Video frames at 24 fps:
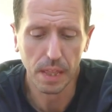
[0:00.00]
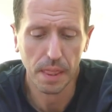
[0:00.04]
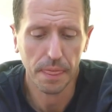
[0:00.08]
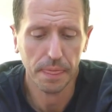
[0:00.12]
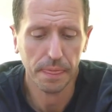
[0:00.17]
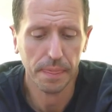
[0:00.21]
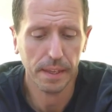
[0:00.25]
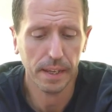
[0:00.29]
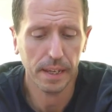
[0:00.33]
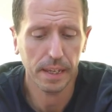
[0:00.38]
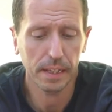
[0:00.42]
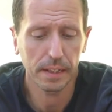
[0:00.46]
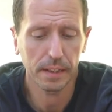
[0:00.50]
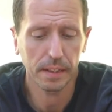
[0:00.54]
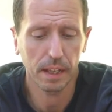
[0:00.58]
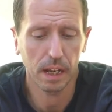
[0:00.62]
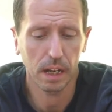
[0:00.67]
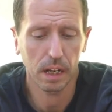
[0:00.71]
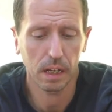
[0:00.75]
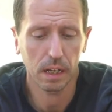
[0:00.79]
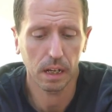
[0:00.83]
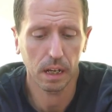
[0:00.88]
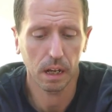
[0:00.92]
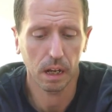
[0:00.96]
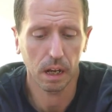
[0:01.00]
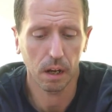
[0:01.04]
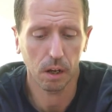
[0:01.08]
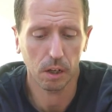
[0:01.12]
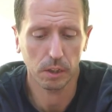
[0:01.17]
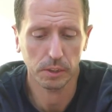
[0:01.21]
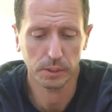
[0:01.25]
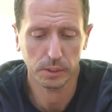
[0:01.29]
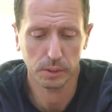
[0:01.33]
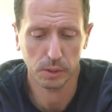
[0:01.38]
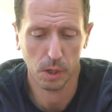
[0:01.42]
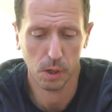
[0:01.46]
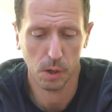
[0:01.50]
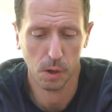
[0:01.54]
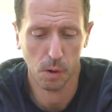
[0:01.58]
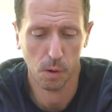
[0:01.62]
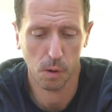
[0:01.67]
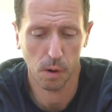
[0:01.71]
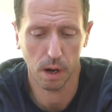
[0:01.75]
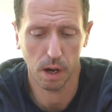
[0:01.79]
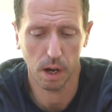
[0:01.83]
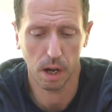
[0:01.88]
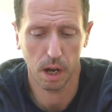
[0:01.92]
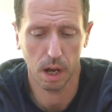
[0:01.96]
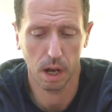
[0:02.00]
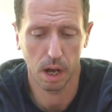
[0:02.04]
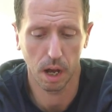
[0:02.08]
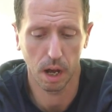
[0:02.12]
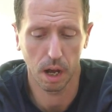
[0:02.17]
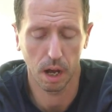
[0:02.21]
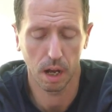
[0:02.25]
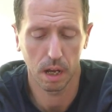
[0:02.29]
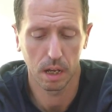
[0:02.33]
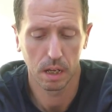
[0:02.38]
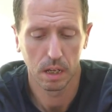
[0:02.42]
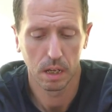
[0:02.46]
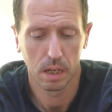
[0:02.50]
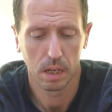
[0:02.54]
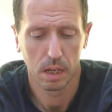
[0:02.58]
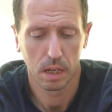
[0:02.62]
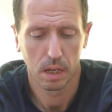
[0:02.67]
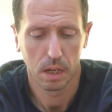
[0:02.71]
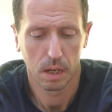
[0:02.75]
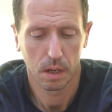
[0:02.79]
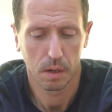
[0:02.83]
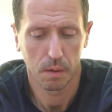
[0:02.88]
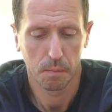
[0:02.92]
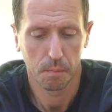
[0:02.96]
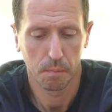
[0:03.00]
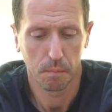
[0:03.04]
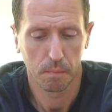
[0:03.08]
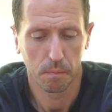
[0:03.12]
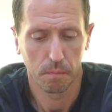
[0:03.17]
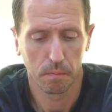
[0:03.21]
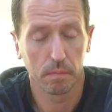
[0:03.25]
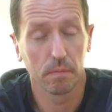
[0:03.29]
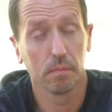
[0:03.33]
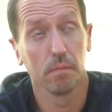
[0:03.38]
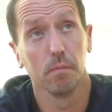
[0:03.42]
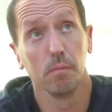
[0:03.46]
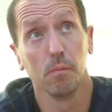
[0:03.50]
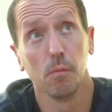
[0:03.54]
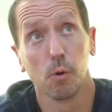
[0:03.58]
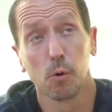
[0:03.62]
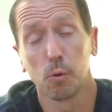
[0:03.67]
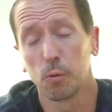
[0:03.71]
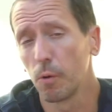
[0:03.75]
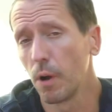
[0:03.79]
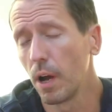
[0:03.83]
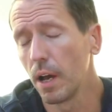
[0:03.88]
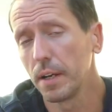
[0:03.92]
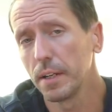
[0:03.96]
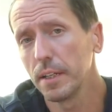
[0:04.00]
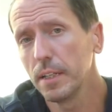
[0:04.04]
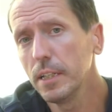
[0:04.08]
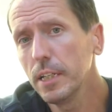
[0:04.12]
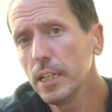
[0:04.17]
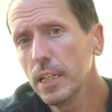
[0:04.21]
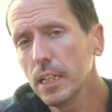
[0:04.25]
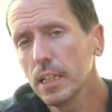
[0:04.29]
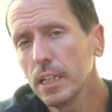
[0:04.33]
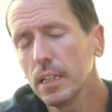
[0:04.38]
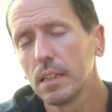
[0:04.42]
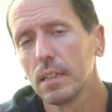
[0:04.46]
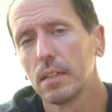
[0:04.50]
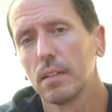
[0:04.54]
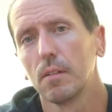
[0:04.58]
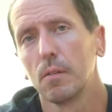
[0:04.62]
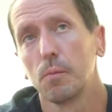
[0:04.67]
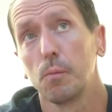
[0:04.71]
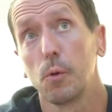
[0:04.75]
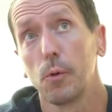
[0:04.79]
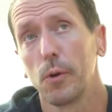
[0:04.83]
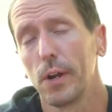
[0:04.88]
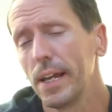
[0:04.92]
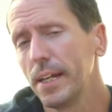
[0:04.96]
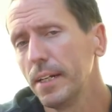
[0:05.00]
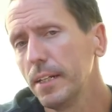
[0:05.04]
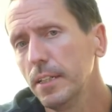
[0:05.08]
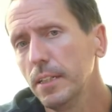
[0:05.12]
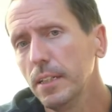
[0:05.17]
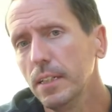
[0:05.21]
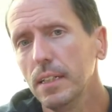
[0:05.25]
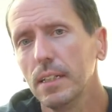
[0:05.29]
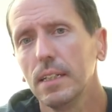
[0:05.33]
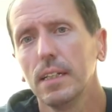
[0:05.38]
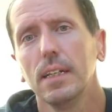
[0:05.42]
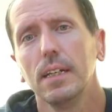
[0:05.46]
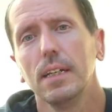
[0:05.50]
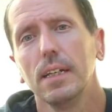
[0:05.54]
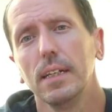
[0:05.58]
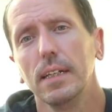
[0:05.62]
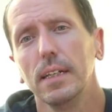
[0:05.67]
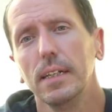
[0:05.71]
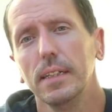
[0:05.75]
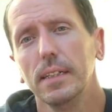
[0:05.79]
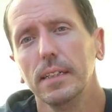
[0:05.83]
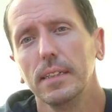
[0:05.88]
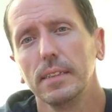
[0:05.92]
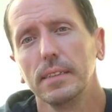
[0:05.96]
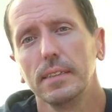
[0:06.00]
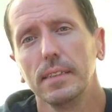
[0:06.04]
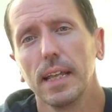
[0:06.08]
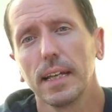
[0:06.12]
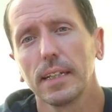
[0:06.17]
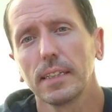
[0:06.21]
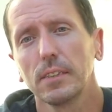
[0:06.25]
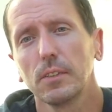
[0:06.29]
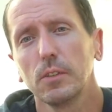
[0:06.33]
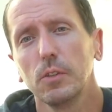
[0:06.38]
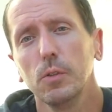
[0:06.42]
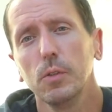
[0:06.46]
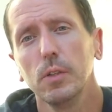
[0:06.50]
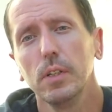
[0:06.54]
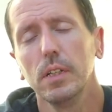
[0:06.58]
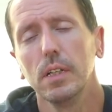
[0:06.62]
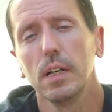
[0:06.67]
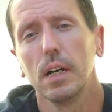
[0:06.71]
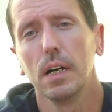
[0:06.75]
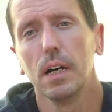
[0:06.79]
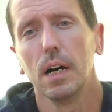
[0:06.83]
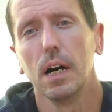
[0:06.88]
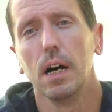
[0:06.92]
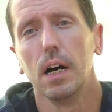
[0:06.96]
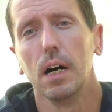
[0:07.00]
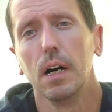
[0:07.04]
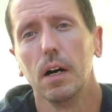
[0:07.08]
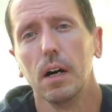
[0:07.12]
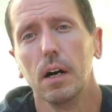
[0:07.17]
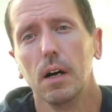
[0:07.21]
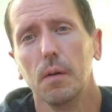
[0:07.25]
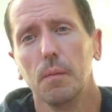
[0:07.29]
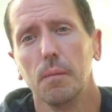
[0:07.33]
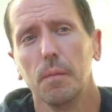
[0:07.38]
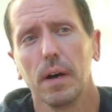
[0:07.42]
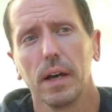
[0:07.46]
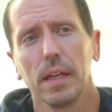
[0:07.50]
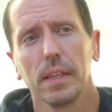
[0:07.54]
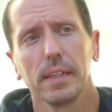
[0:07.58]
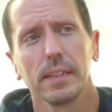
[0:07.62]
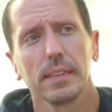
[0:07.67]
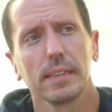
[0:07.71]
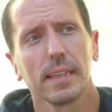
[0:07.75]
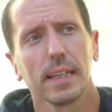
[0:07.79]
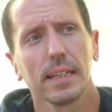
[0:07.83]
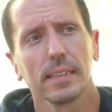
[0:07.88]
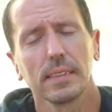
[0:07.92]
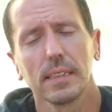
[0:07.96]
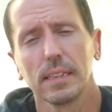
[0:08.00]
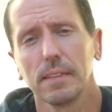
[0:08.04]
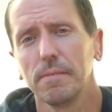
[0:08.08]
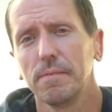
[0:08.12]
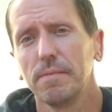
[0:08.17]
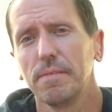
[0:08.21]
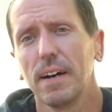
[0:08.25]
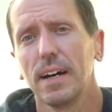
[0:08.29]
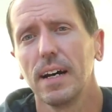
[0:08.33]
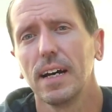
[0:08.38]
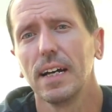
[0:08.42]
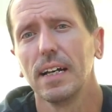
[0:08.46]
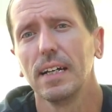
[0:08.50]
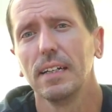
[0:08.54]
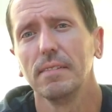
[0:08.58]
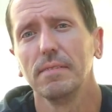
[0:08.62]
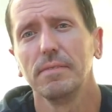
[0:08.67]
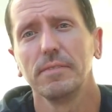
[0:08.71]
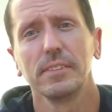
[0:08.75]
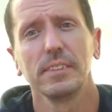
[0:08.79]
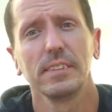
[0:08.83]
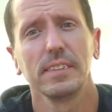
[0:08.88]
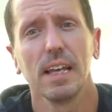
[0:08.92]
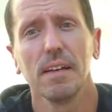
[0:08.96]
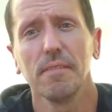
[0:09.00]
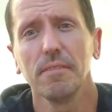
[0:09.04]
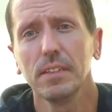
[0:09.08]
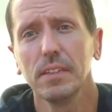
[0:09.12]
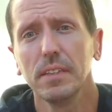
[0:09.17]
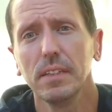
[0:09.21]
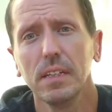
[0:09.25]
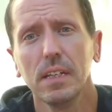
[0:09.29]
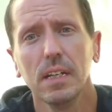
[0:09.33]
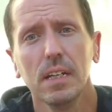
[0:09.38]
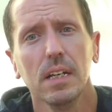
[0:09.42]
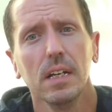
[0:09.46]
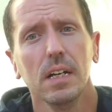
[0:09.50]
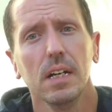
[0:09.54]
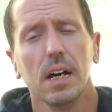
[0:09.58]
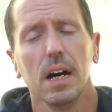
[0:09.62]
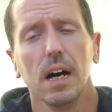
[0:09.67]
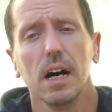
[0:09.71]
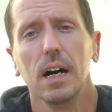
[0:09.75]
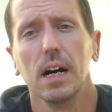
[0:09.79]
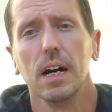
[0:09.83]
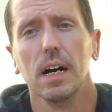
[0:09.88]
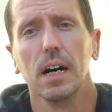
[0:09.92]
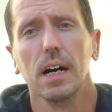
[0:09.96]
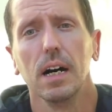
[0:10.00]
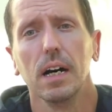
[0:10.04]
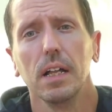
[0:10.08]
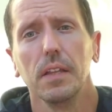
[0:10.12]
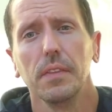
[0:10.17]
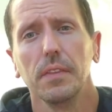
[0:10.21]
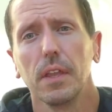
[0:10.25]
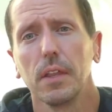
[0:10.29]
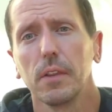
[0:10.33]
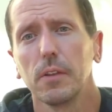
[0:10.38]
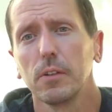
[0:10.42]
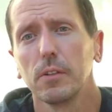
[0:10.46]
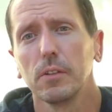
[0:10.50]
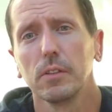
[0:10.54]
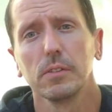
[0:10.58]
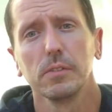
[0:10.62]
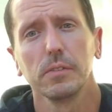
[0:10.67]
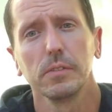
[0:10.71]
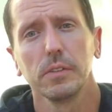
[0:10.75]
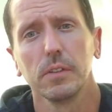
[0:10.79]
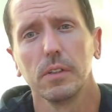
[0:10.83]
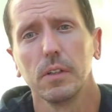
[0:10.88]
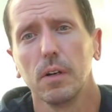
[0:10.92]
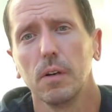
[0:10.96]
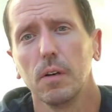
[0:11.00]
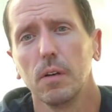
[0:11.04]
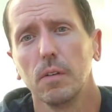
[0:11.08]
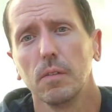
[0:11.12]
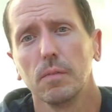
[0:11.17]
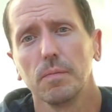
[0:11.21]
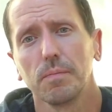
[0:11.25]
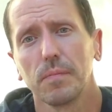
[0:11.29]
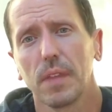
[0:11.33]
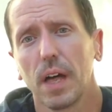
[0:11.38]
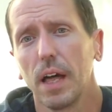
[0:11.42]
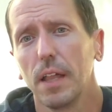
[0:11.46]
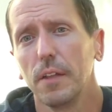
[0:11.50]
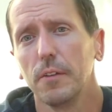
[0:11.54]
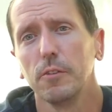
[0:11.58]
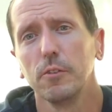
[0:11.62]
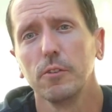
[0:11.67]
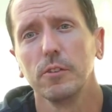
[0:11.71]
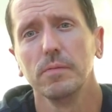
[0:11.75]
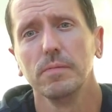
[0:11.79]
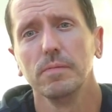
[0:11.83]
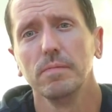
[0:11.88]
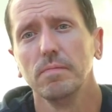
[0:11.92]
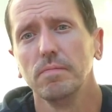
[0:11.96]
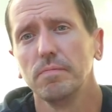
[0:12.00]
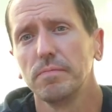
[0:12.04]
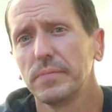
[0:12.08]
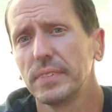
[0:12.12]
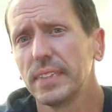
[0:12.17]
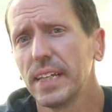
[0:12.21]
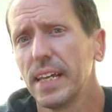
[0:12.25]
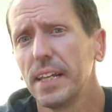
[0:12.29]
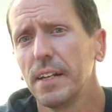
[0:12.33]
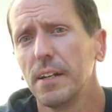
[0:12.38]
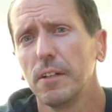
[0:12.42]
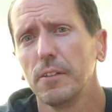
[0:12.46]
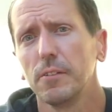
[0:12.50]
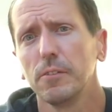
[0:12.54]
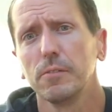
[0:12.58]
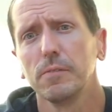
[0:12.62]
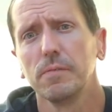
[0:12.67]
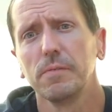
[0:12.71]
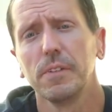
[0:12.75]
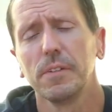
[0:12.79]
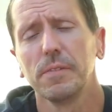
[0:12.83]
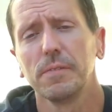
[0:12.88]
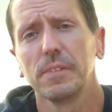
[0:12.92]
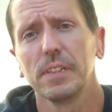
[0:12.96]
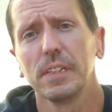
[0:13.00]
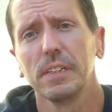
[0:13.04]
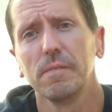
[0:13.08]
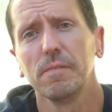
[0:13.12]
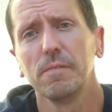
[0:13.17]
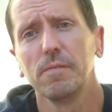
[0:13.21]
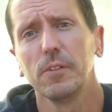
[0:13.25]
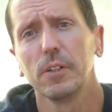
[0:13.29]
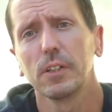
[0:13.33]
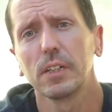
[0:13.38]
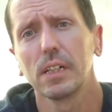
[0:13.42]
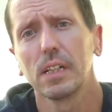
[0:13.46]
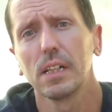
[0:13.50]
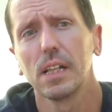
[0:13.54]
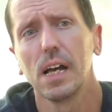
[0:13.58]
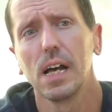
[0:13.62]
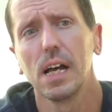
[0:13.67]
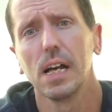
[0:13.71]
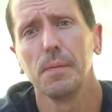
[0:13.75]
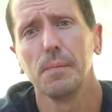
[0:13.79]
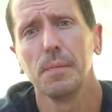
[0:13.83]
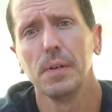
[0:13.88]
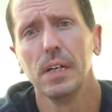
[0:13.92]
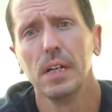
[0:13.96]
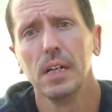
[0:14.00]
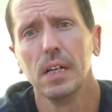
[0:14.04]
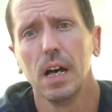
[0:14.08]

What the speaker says: Then also Moranen is next to it. I think that's a 5.7, another 110, 115 foot climb.